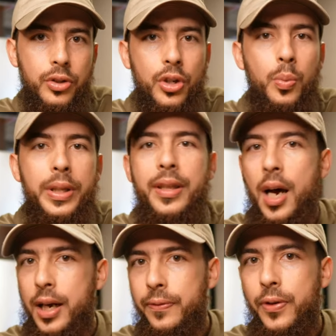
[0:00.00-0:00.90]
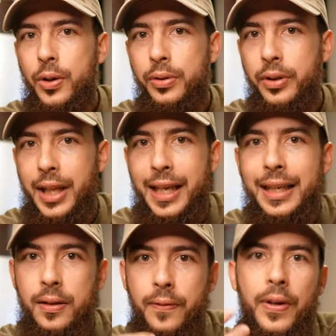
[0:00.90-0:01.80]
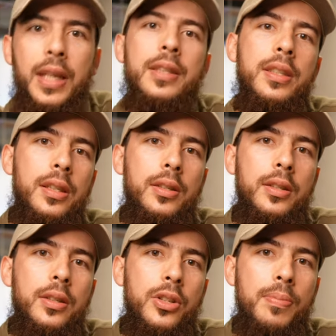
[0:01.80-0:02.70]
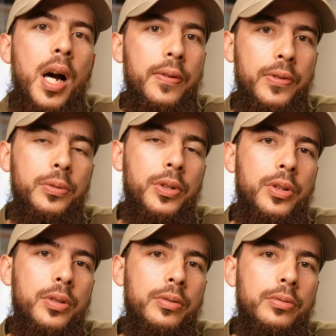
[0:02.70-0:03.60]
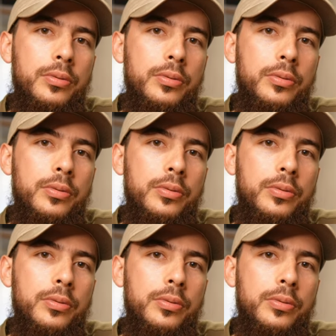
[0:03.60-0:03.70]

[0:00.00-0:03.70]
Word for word: So with the iPhone, they invented smartphones.